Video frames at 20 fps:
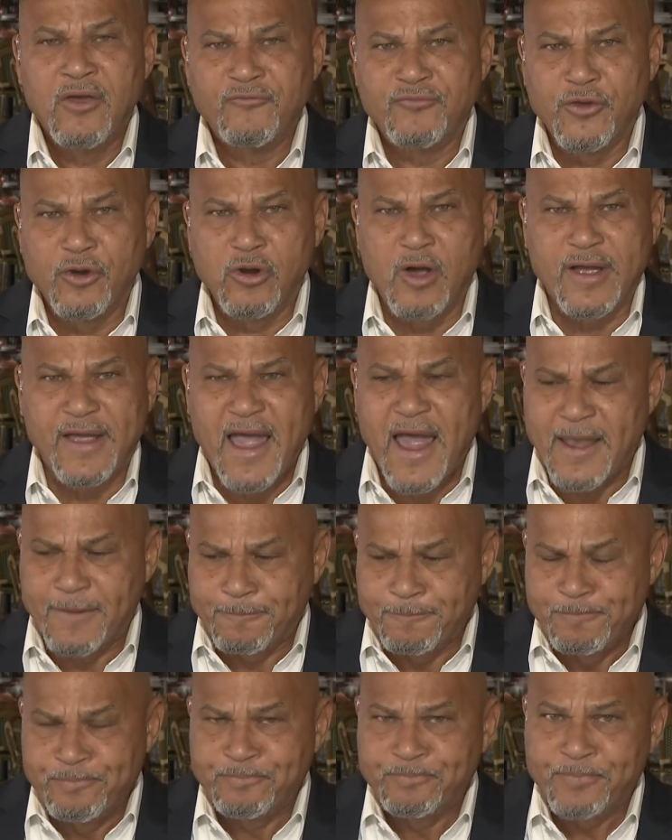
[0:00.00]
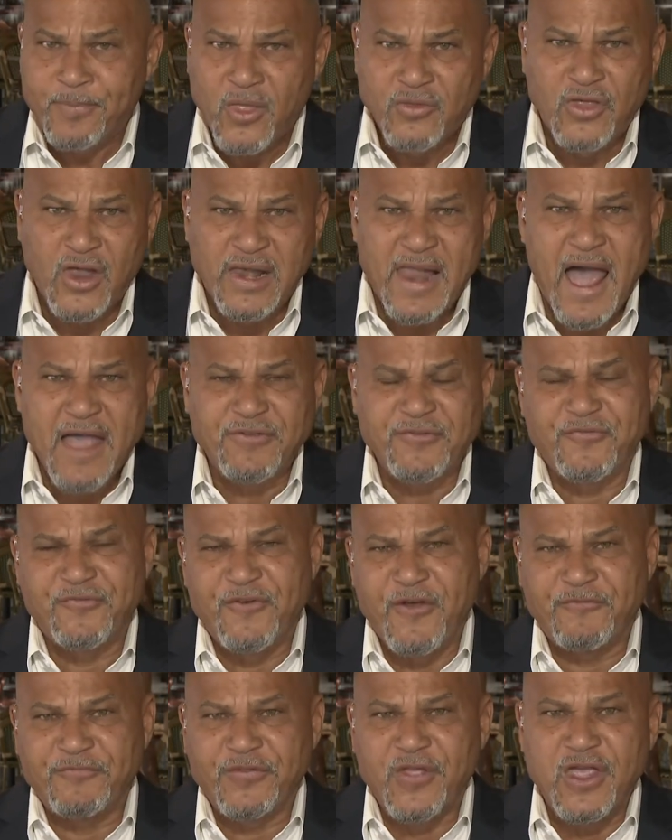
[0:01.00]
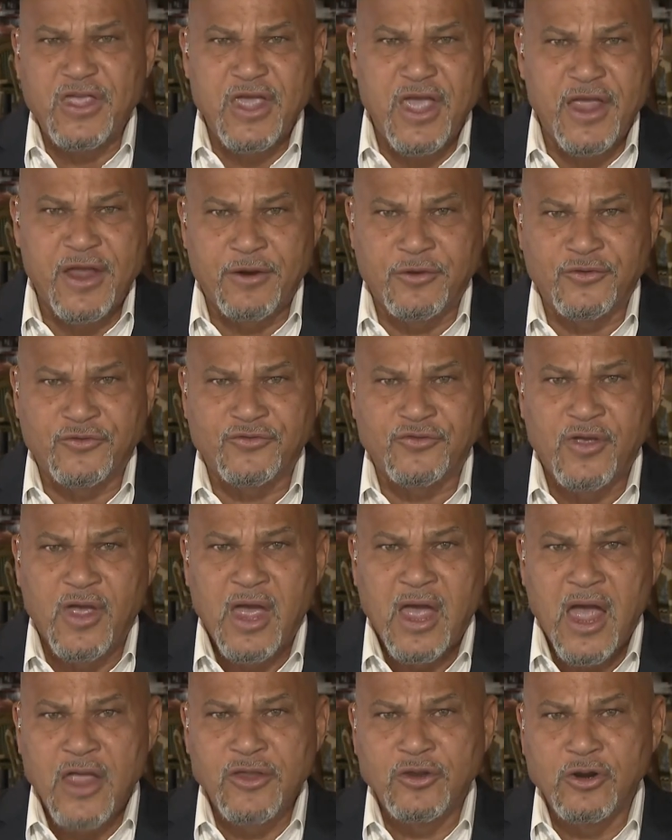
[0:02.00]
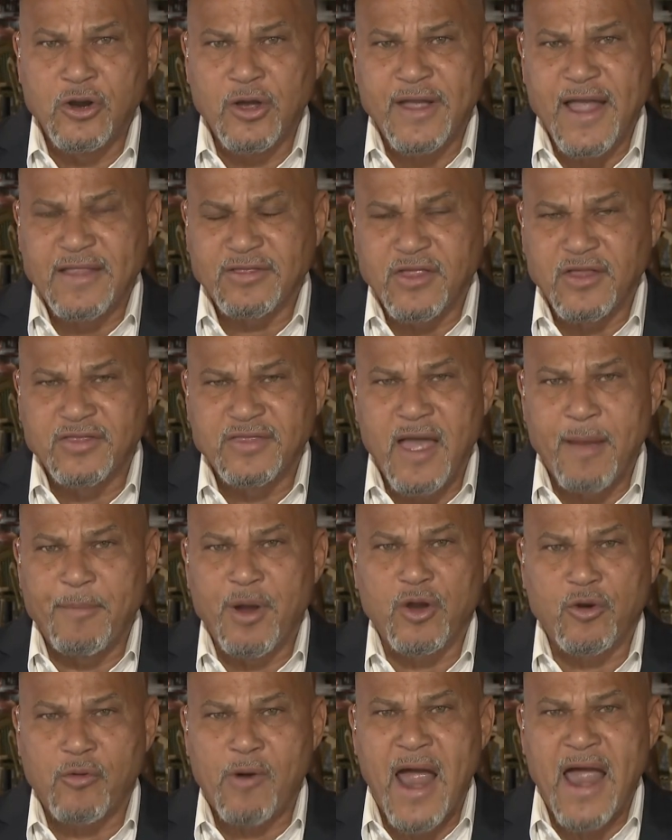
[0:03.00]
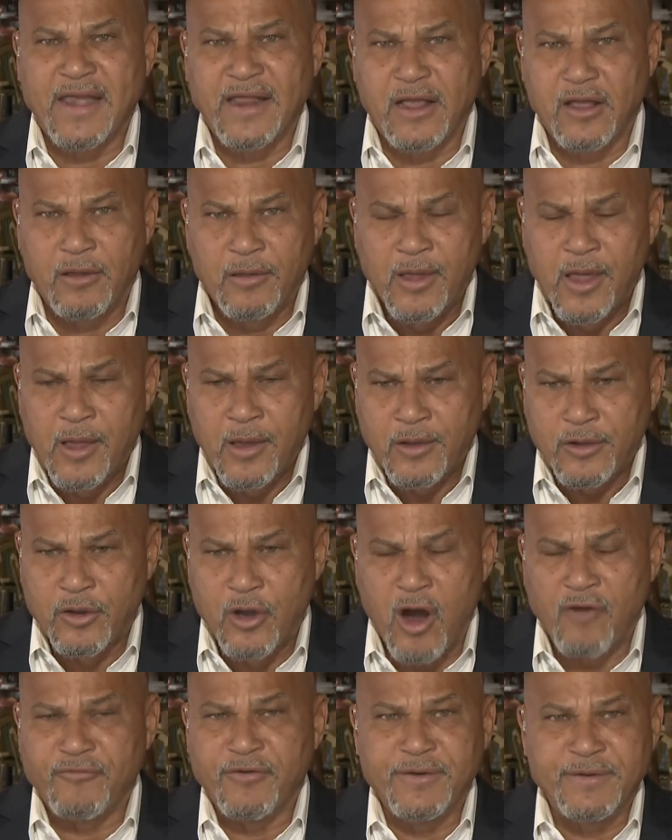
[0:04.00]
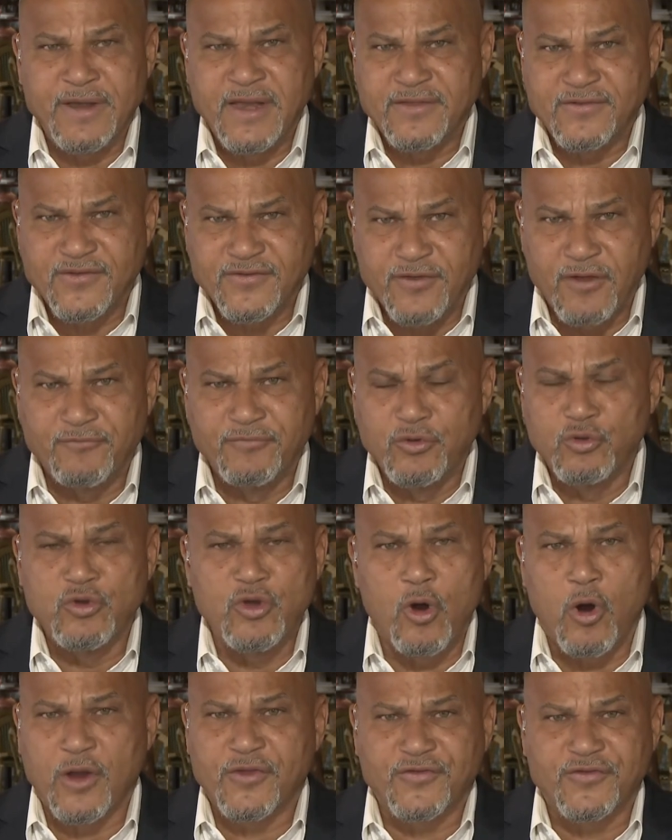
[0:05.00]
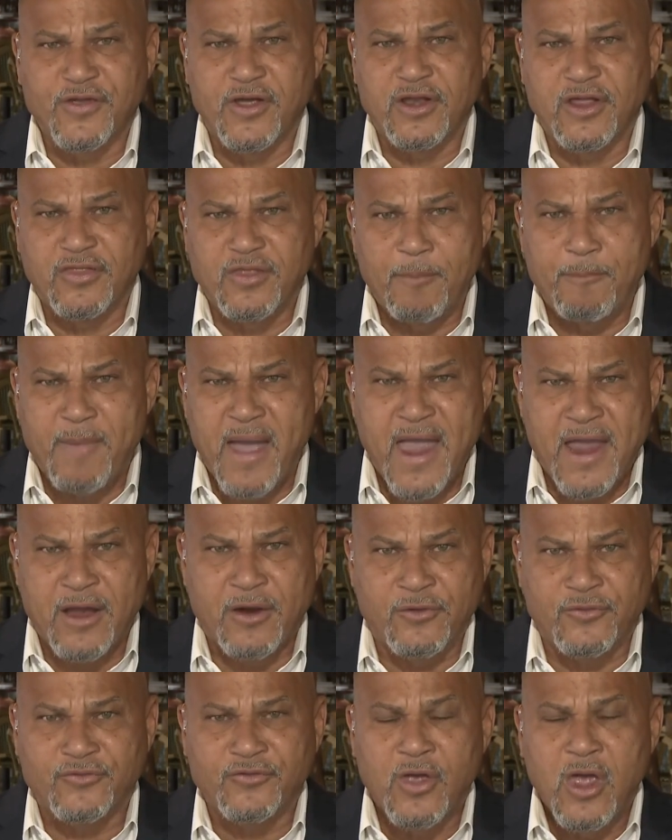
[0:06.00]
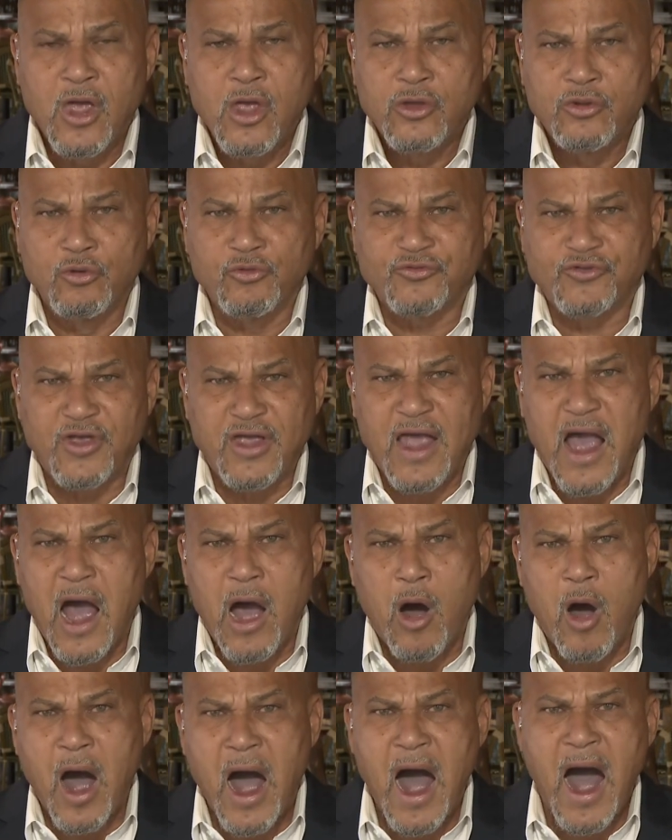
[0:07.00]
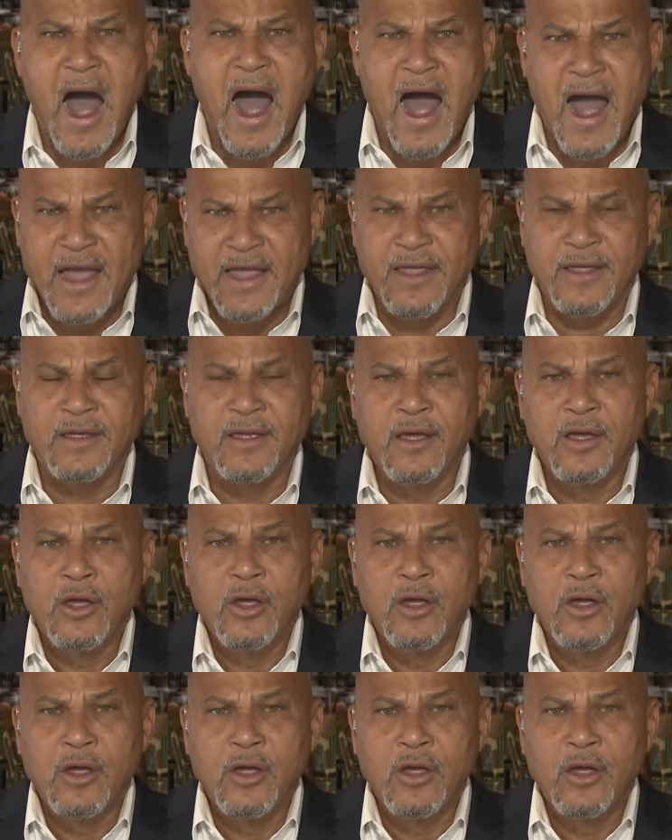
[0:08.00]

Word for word: If you look at the last 50 years and you look at the Democratic governance of New York City, the mayors, you'll see how high